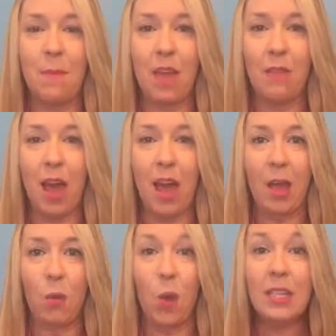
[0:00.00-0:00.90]
If
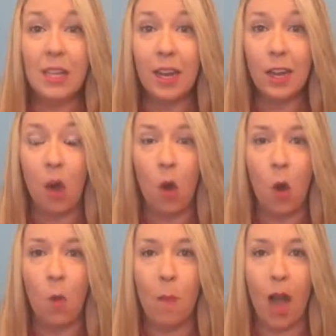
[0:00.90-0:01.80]
I wasn't at
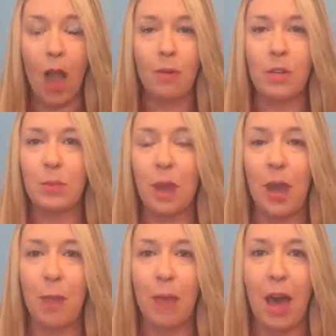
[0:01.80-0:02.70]
home, I would use my
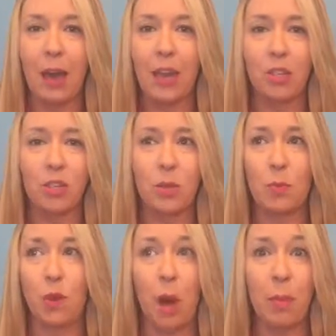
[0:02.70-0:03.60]
iPad and just
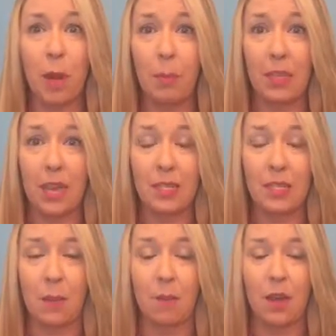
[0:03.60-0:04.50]
prop it up against
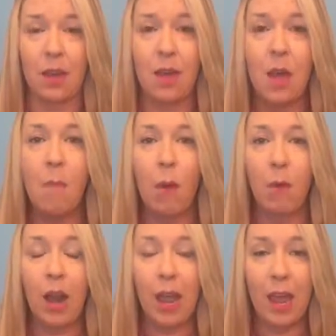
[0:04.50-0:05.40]
something. But
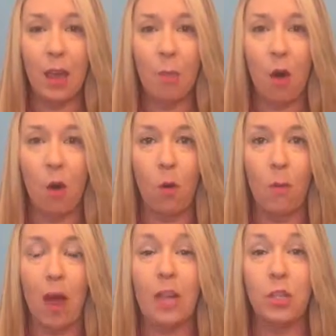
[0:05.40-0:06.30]
when I am
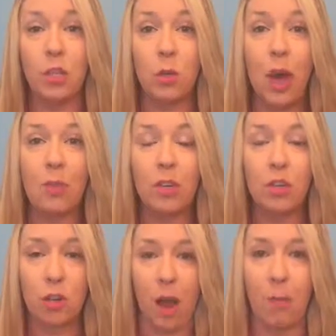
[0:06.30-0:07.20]
home, I do have a
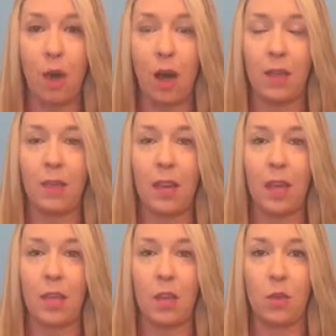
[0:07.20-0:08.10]
tripod that I
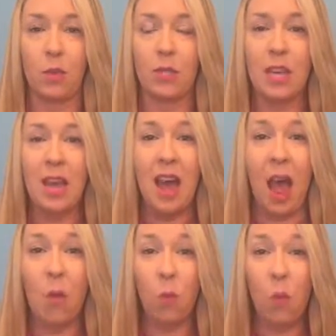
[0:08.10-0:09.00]
use.
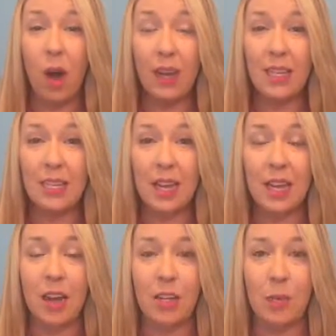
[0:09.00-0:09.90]
I want to say
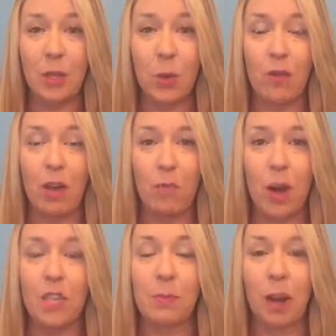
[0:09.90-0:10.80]
it costs about 25
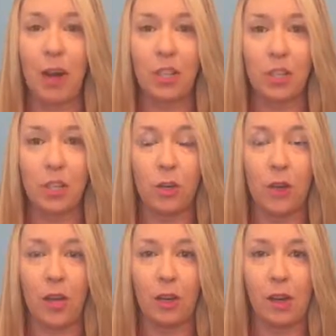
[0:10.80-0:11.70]
bucks, but I'll actually go
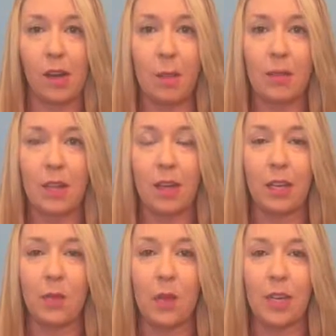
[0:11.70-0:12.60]
find it on Amazon and
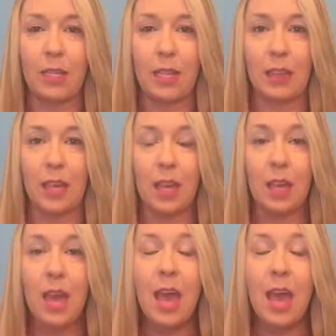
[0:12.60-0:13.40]
give you guys the link.